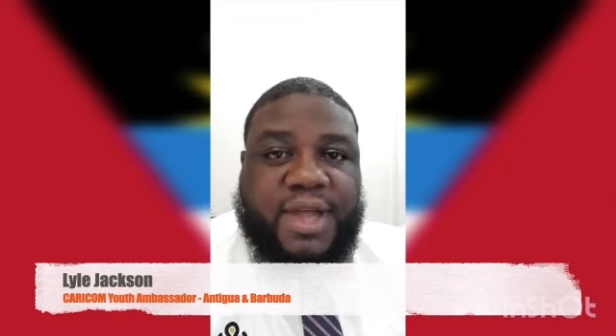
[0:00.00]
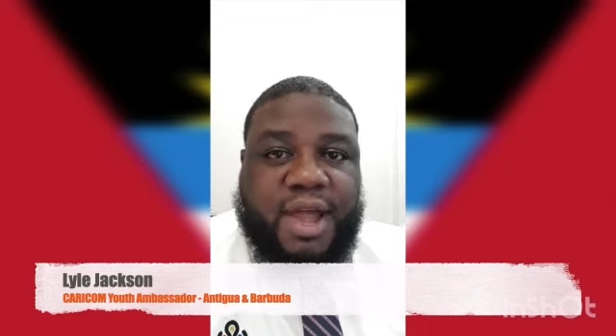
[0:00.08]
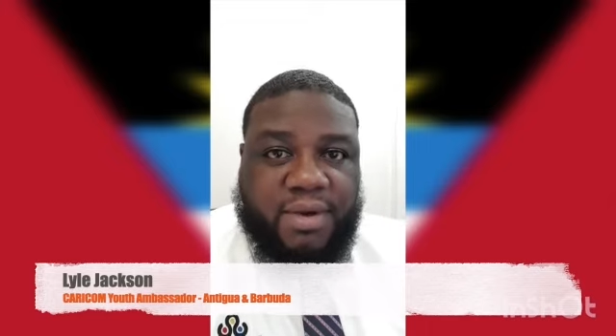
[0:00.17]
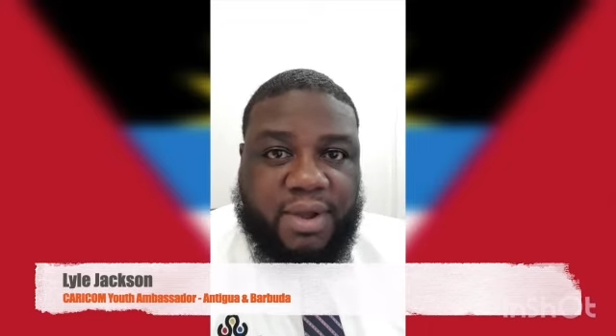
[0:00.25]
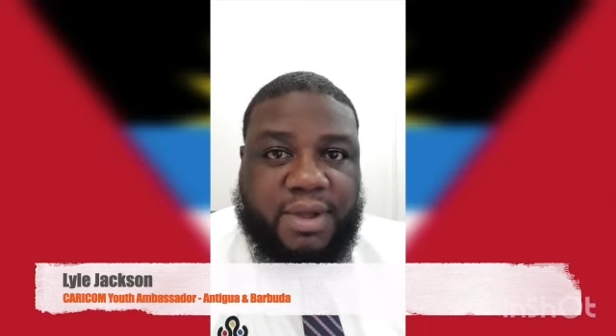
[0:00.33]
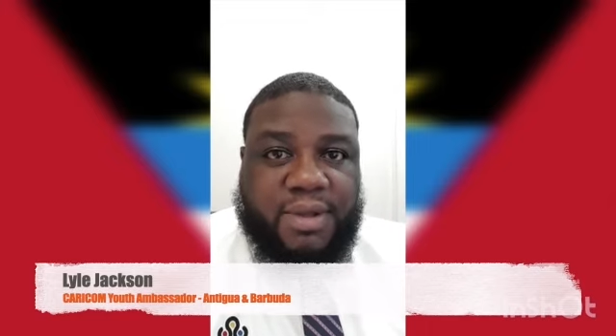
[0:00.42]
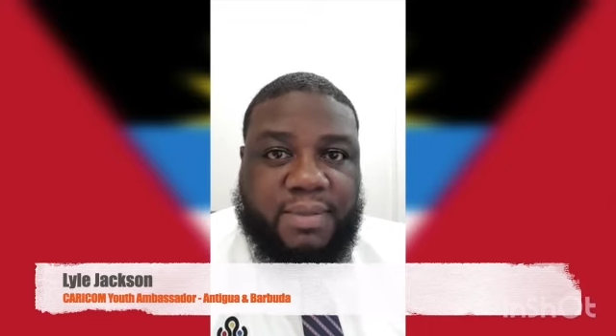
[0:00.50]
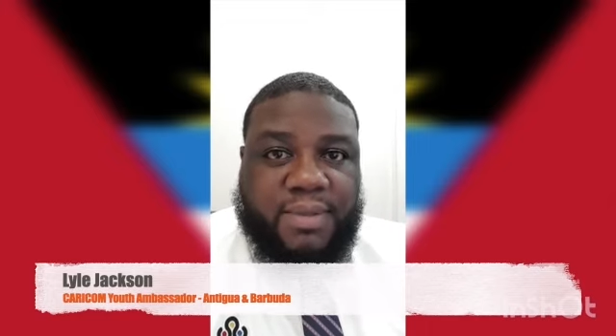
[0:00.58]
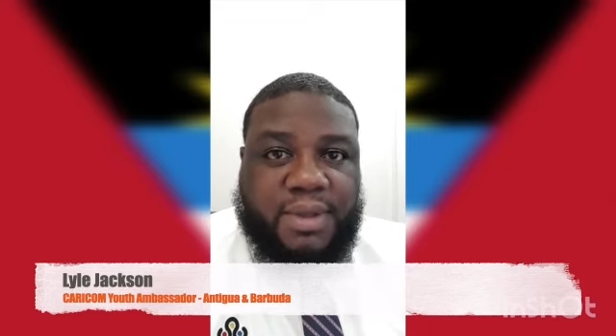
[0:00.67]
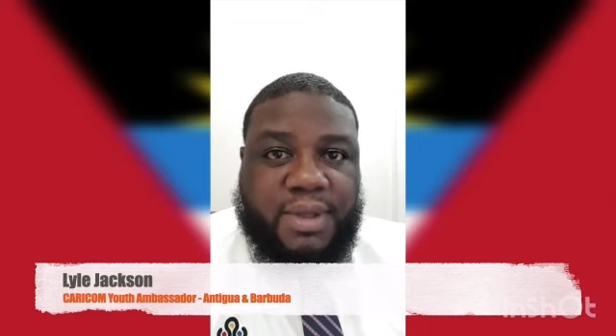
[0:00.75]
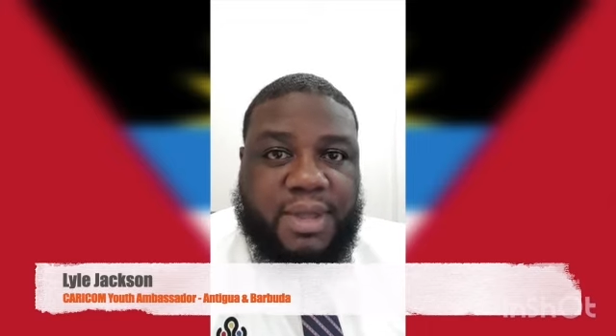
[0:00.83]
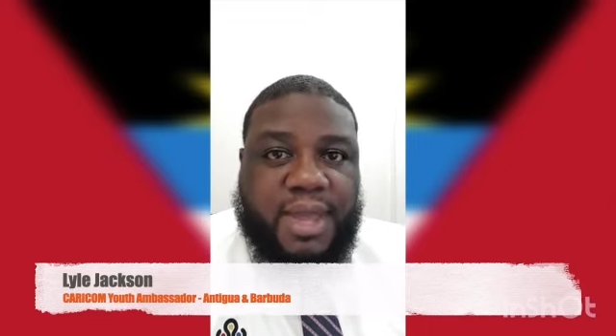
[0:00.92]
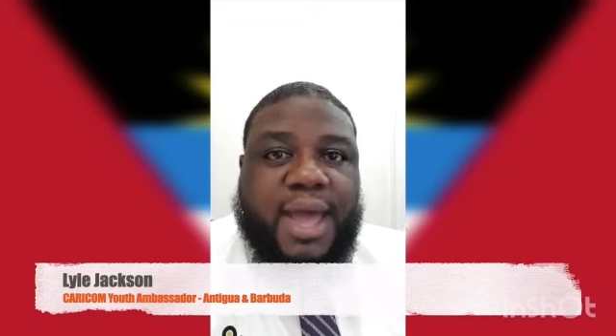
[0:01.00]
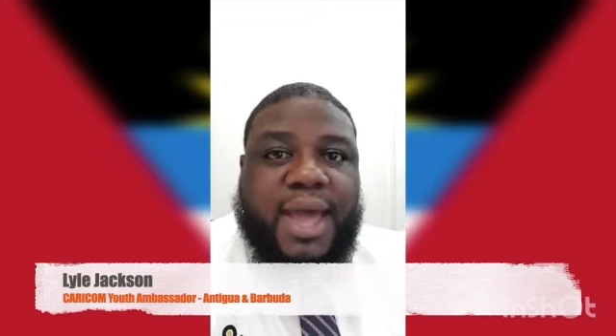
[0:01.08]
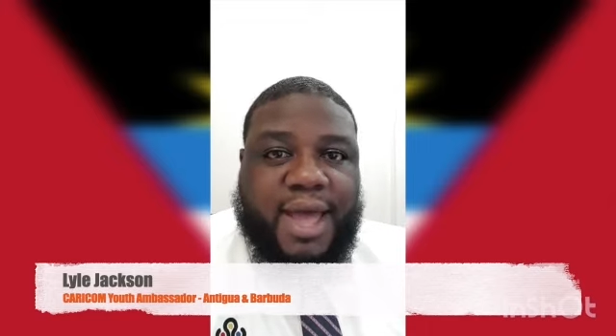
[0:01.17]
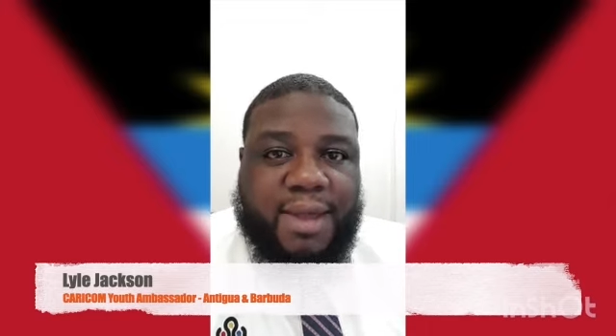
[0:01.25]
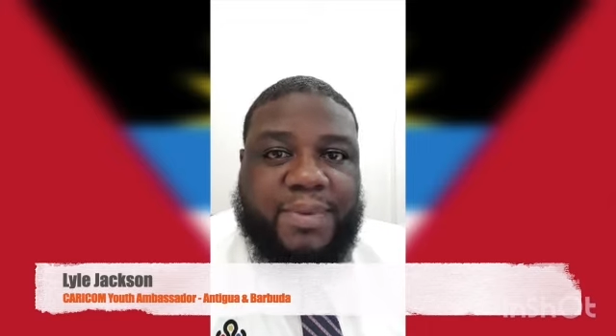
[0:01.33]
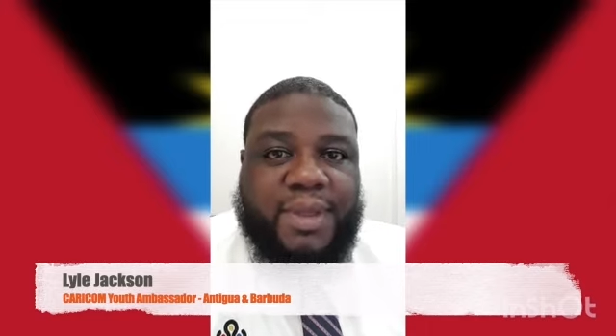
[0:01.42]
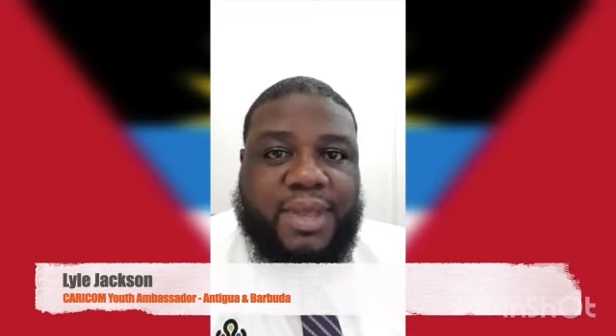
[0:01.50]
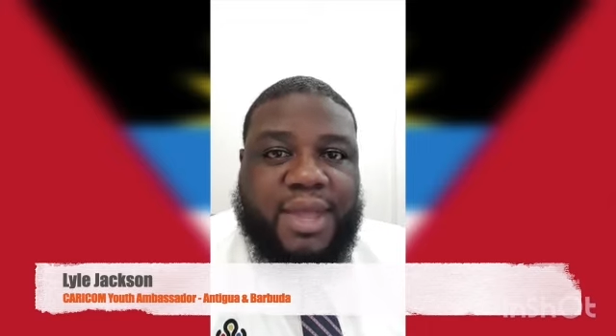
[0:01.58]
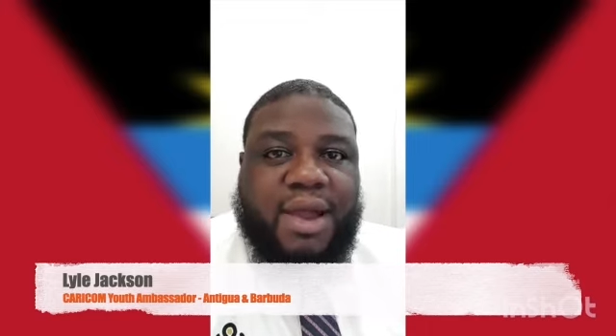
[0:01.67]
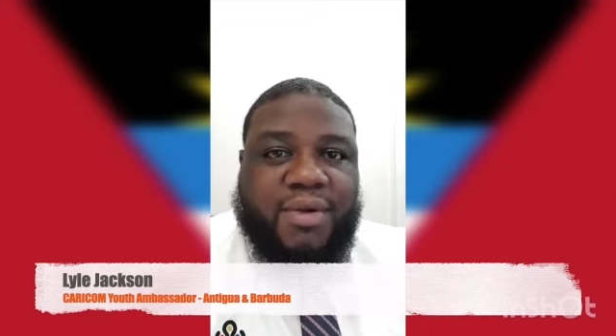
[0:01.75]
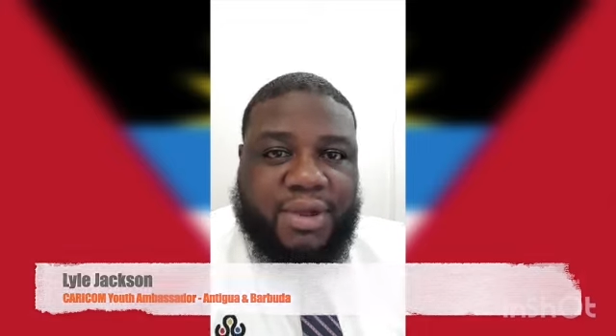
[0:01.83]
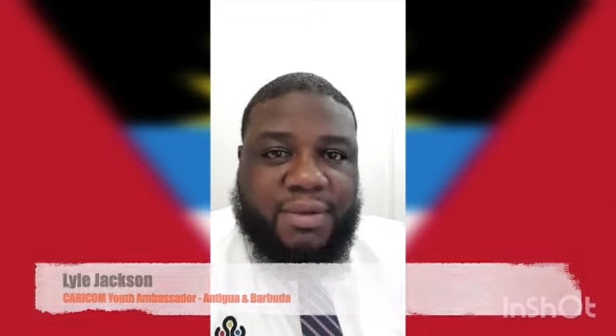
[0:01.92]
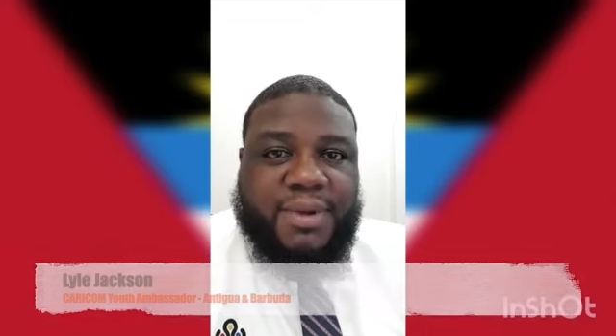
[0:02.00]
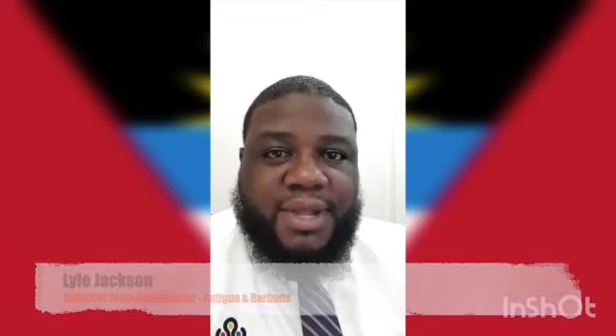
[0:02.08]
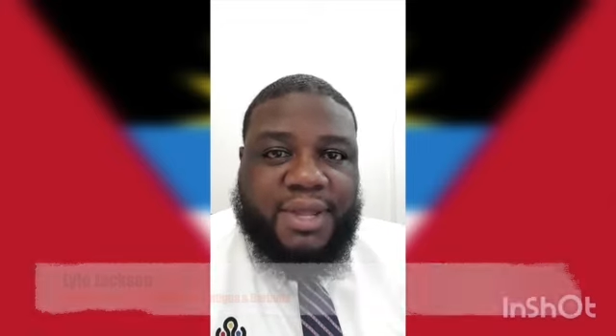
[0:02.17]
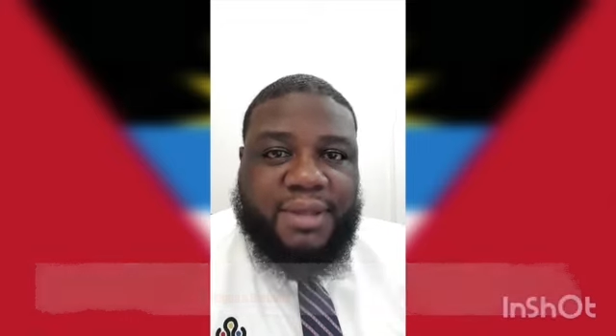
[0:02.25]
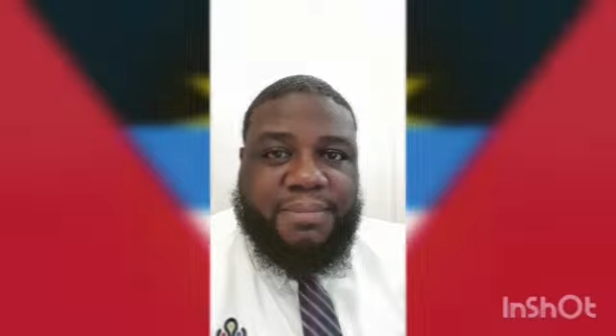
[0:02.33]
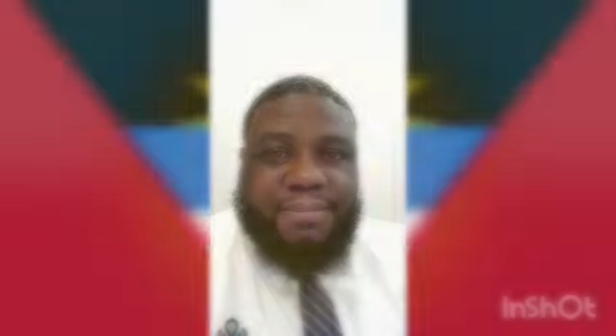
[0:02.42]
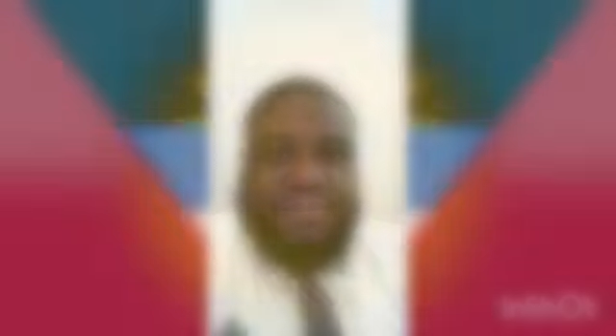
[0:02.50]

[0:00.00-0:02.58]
CARICOM. Happy CARICOM Day.